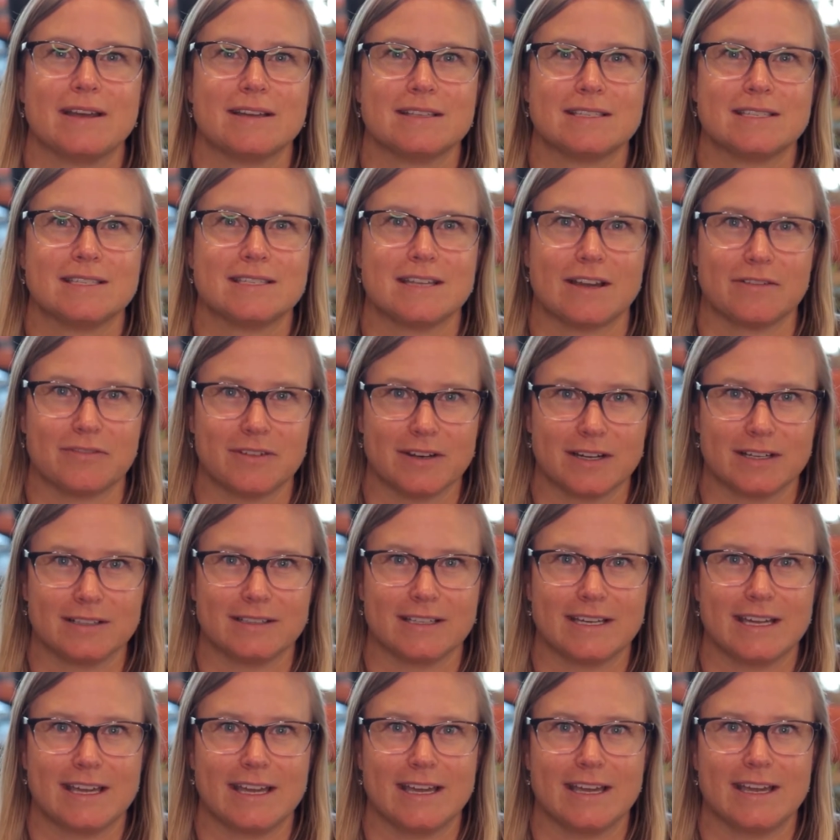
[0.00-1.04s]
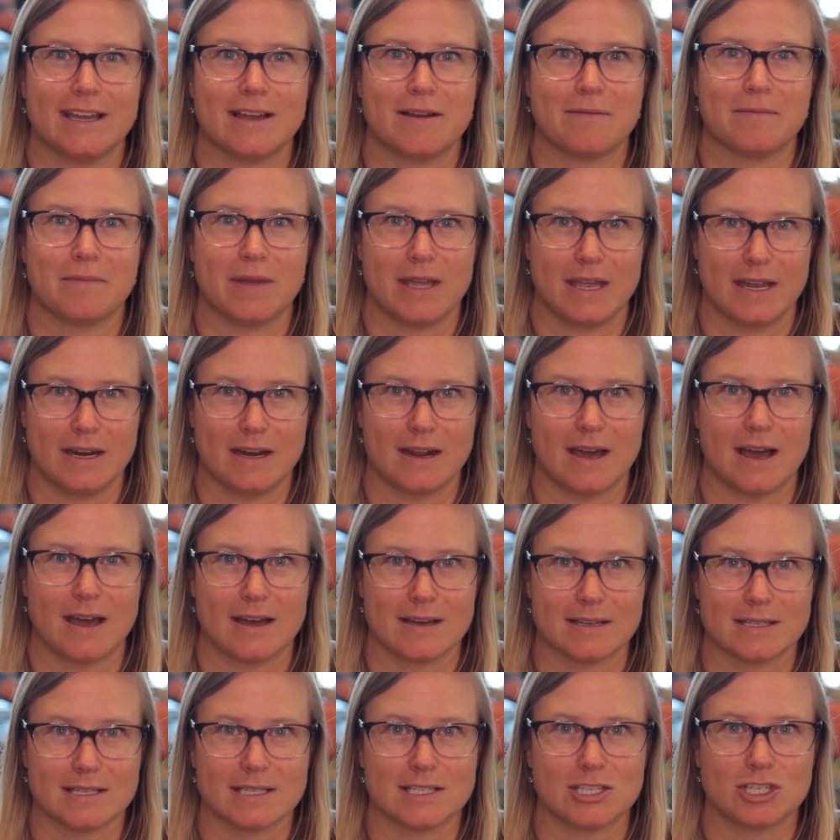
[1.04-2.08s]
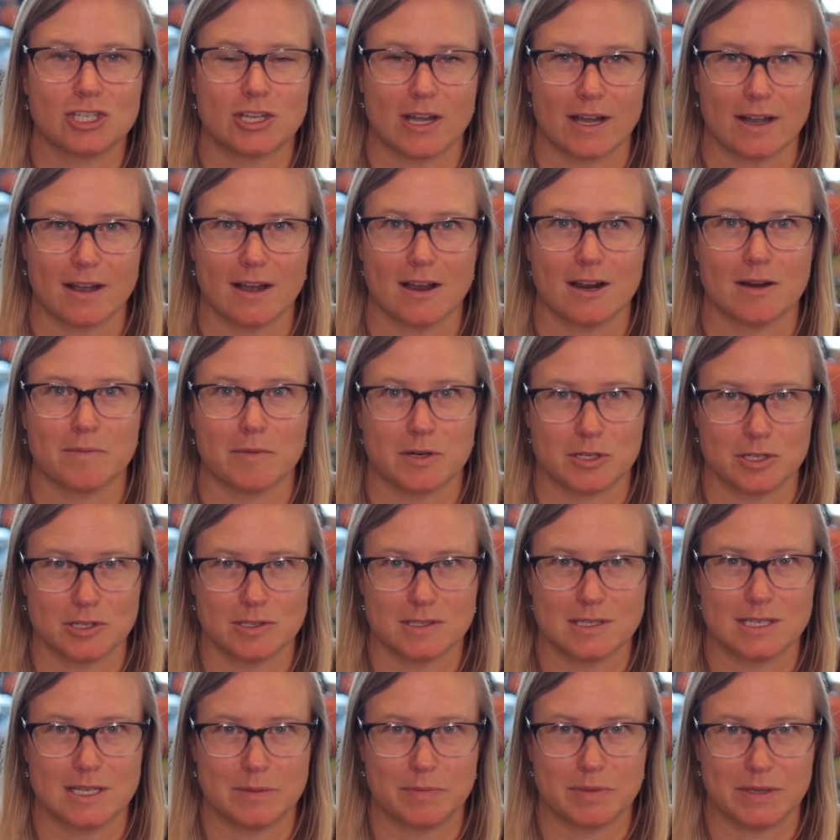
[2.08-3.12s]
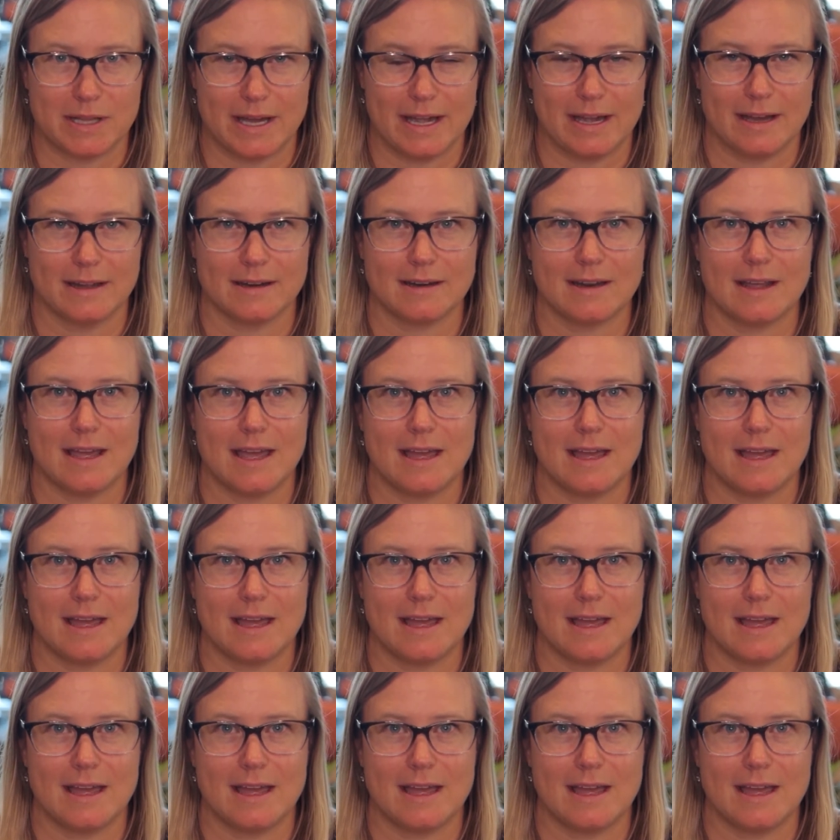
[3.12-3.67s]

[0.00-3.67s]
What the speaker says: it's definitely made us check our emergency plan